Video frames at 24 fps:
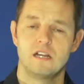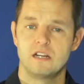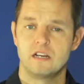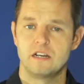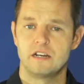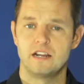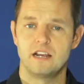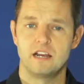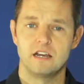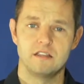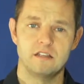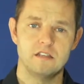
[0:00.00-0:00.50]

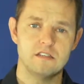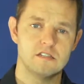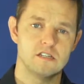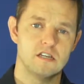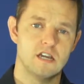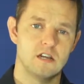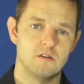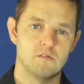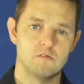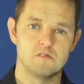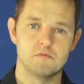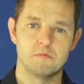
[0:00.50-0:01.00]
Now, this
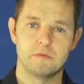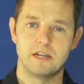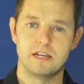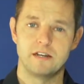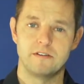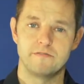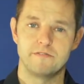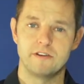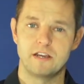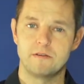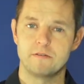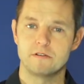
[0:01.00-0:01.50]
gun was
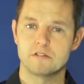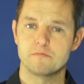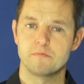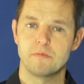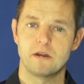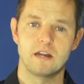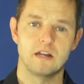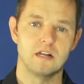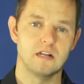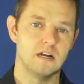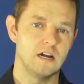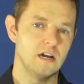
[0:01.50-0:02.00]
made famous
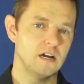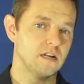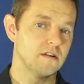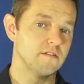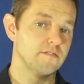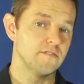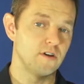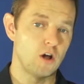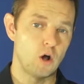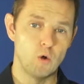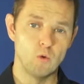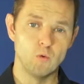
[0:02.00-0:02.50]
by a lot
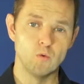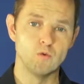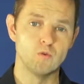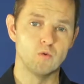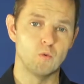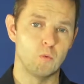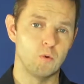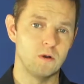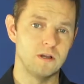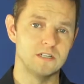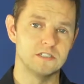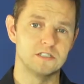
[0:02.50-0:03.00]
of old
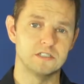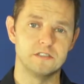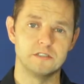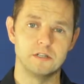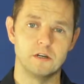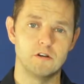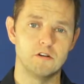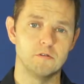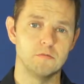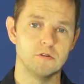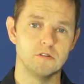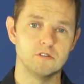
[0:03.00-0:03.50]
West
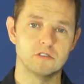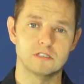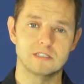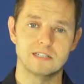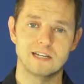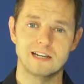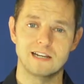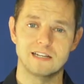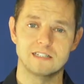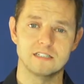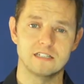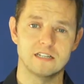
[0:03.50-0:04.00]
notables.
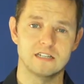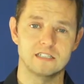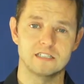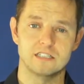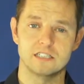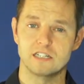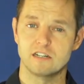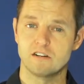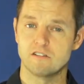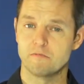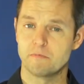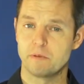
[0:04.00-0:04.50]
Guys like
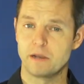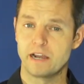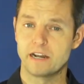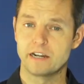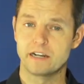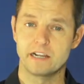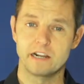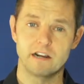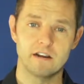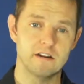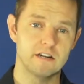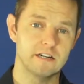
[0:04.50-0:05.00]
Sheriff
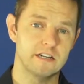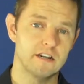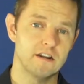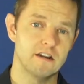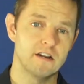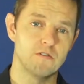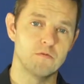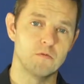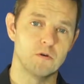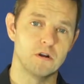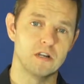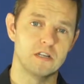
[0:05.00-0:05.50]
Pat Garrett
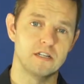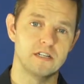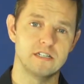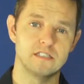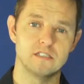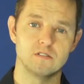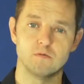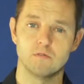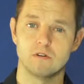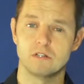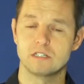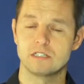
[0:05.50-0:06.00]
carried one of these
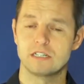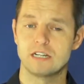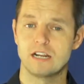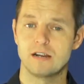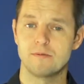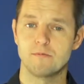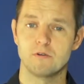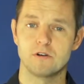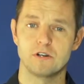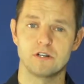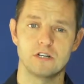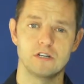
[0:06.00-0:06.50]
at one
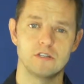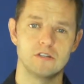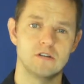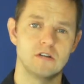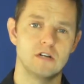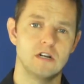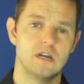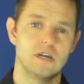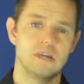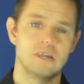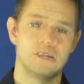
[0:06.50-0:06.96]
time or another.